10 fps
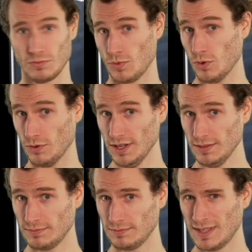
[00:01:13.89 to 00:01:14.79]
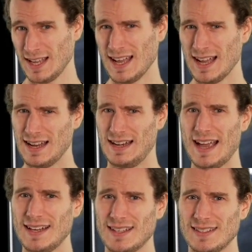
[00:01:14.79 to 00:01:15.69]
Unfortunately,
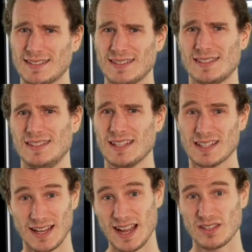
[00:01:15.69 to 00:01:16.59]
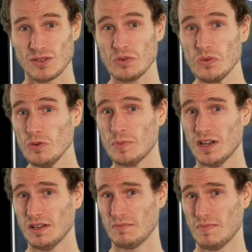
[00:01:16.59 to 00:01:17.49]
it's right on top of my table.
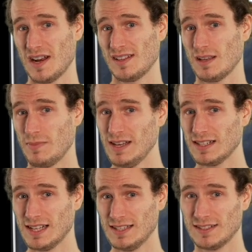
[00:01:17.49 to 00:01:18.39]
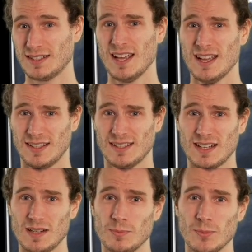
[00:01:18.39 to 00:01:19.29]
Therefore, I drag it a
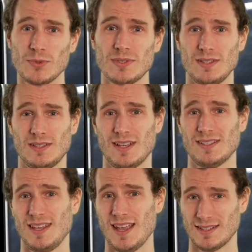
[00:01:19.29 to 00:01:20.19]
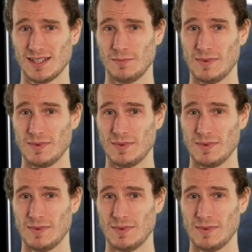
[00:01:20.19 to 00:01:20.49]
bit further down.